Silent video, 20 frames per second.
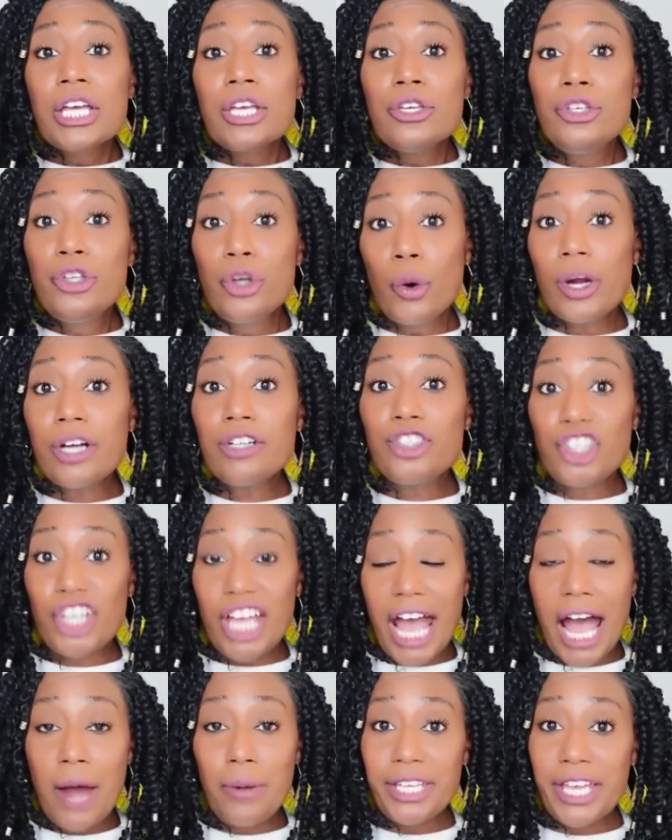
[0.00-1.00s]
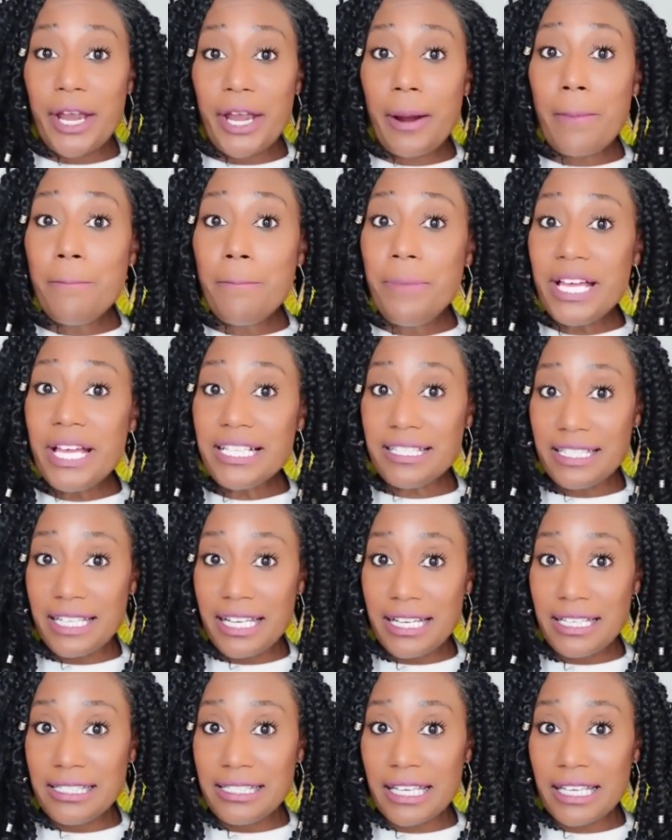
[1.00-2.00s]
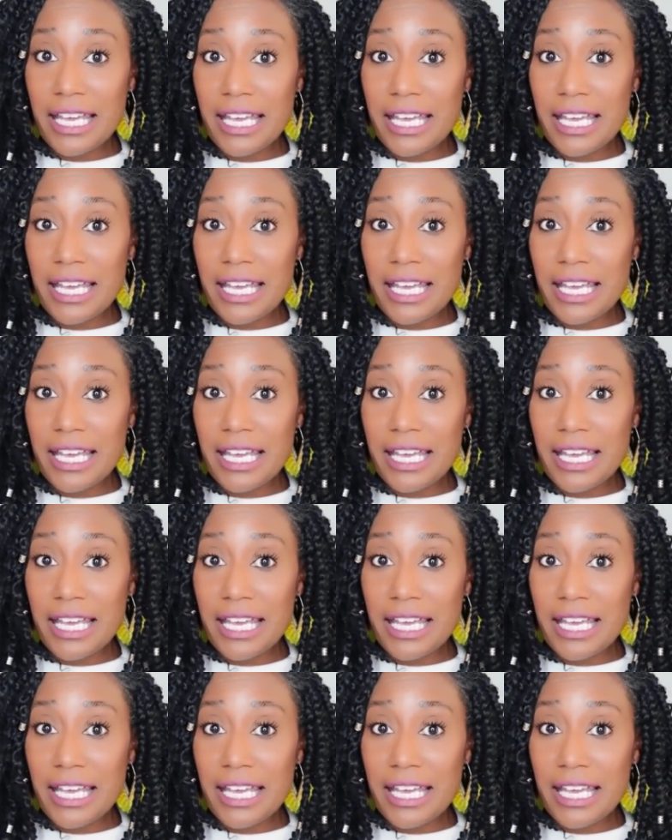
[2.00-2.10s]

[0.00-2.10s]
Your childcare business